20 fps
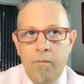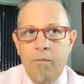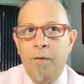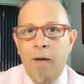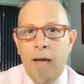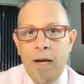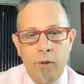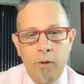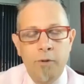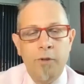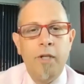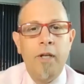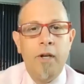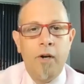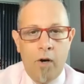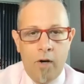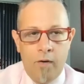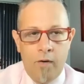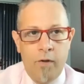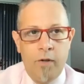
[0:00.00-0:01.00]
faculty at
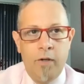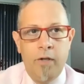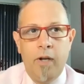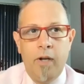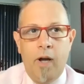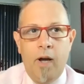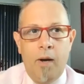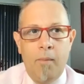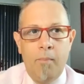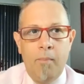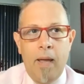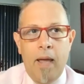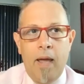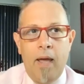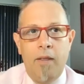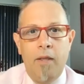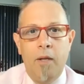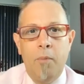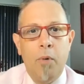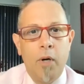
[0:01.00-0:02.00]
Harvard
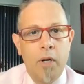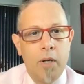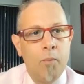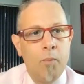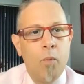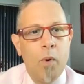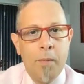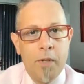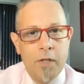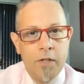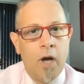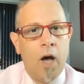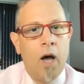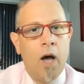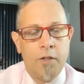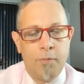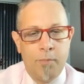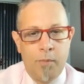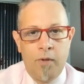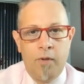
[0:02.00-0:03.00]
and the Brigham Women's
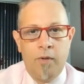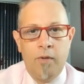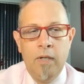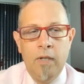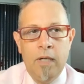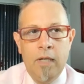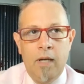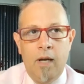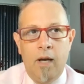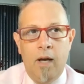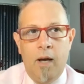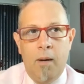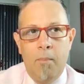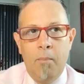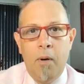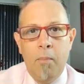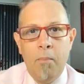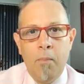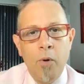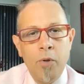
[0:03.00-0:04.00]
Hospital,
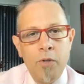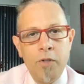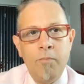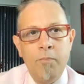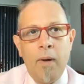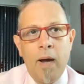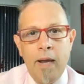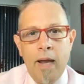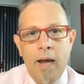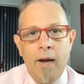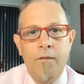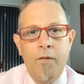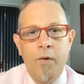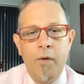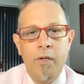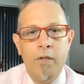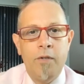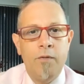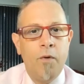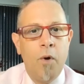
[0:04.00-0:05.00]
but most of my
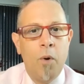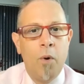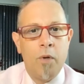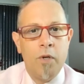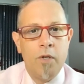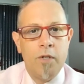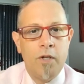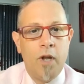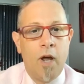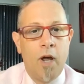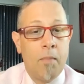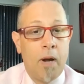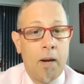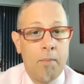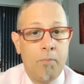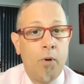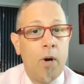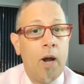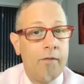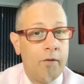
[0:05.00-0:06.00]
effort is focused on my
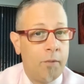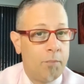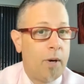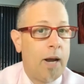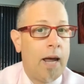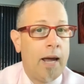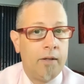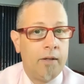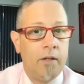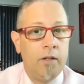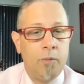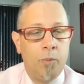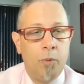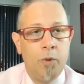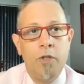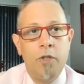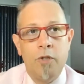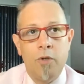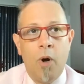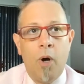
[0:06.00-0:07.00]
private practice,
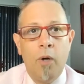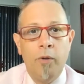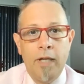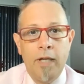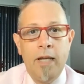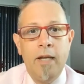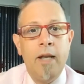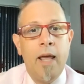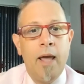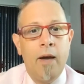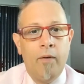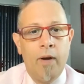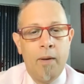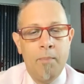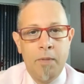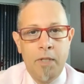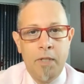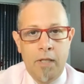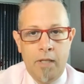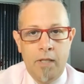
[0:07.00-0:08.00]
which is called
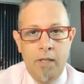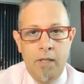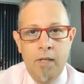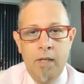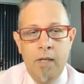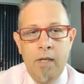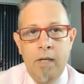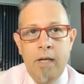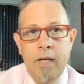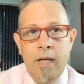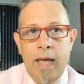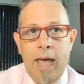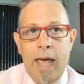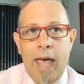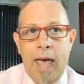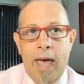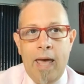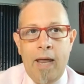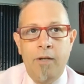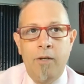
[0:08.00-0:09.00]
InhaleMD,
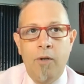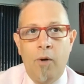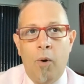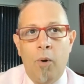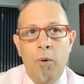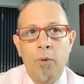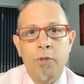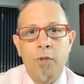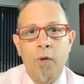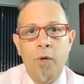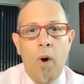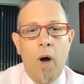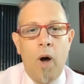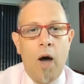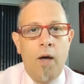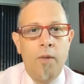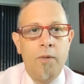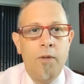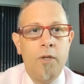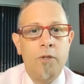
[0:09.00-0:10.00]
and also
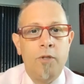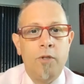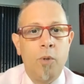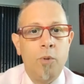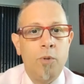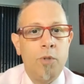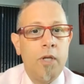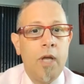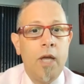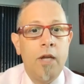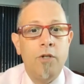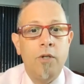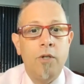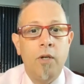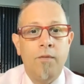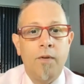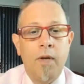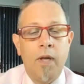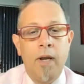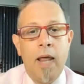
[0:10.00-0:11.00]
on the Association
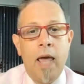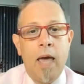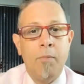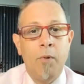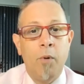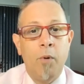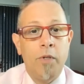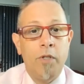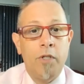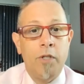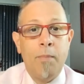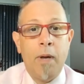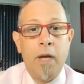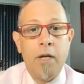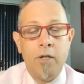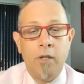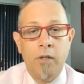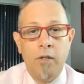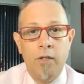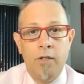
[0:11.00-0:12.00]
of Cannabinoid
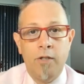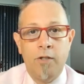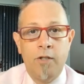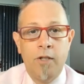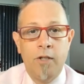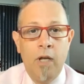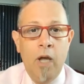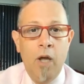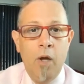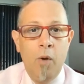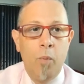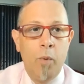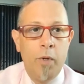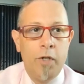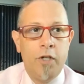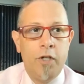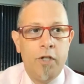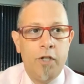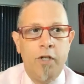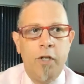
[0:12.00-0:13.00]
Specialists,
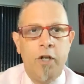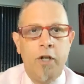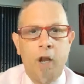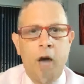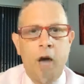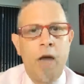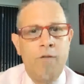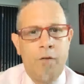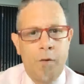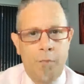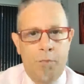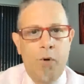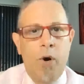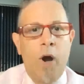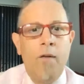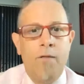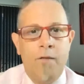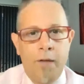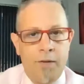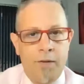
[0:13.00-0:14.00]
which is a
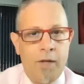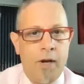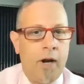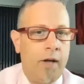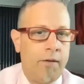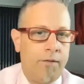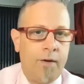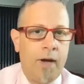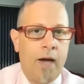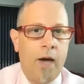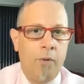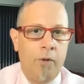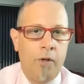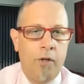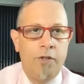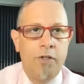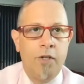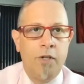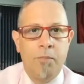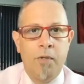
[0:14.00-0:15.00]
not-for-profit that I founded
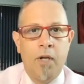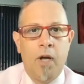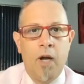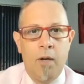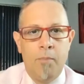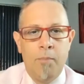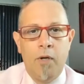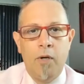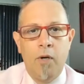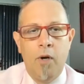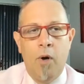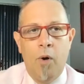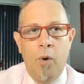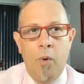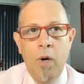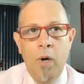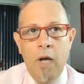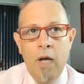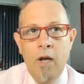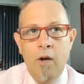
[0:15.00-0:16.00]
some time
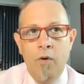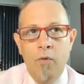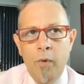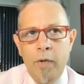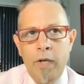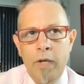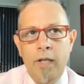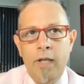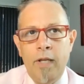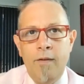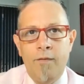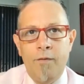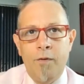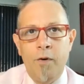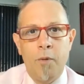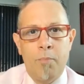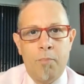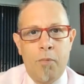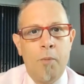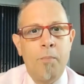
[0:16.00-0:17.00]
ago, really for
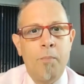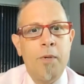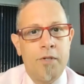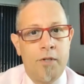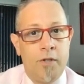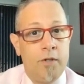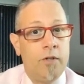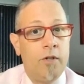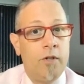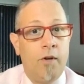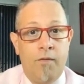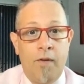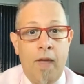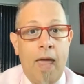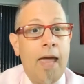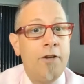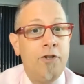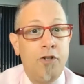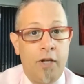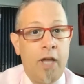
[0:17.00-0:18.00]
the purposes of
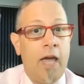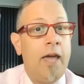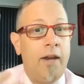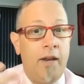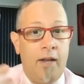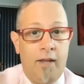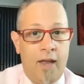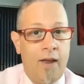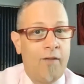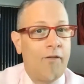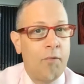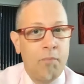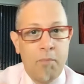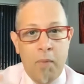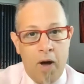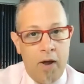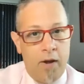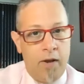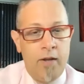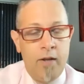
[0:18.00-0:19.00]
educating
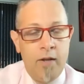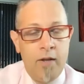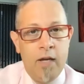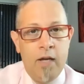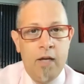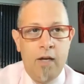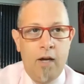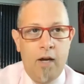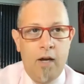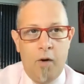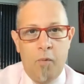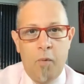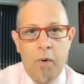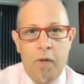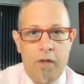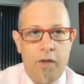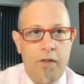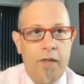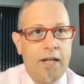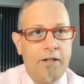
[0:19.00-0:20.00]
everybody,
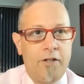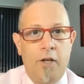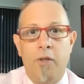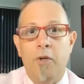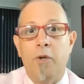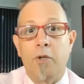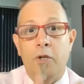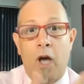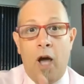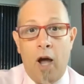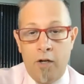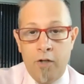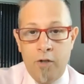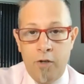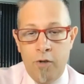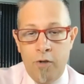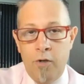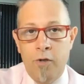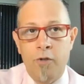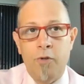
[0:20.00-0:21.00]
whether that's other
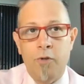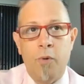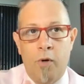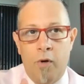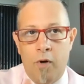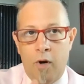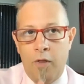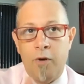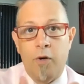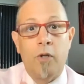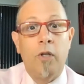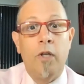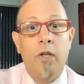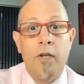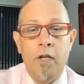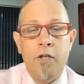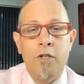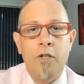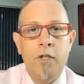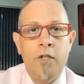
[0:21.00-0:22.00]
doctors or other
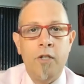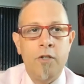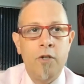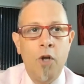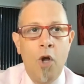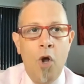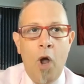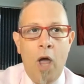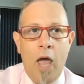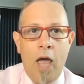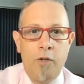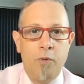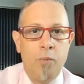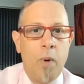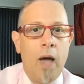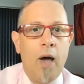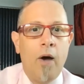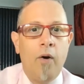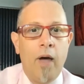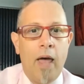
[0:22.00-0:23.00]
clinicians, as
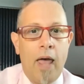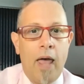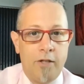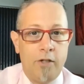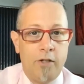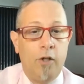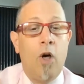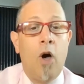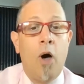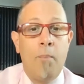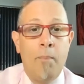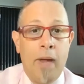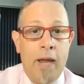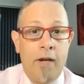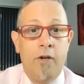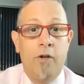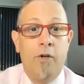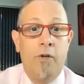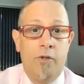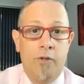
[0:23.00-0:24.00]
well as
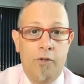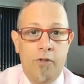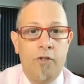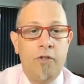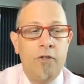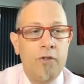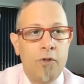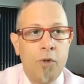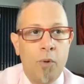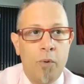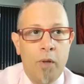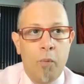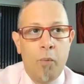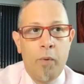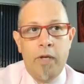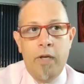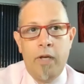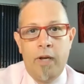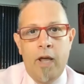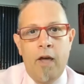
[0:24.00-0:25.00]
lawmakers, so that we
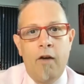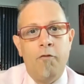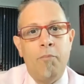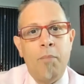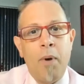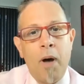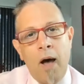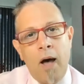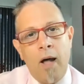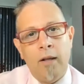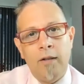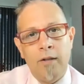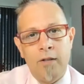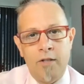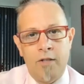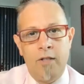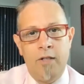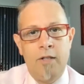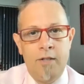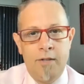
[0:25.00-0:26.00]
can have
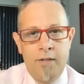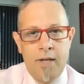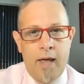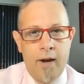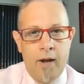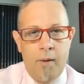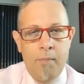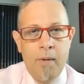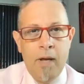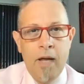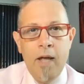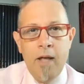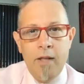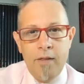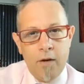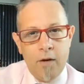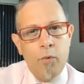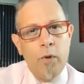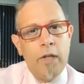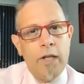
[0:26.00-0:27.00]
policy set up
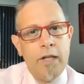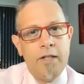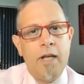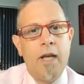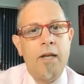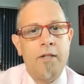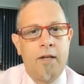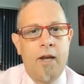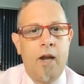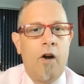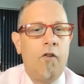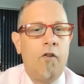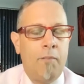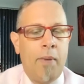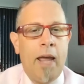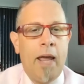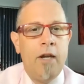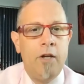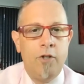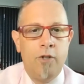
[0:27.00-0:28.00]
that really takes care of
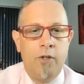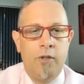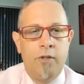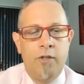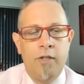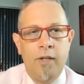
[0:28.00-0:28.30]
patients.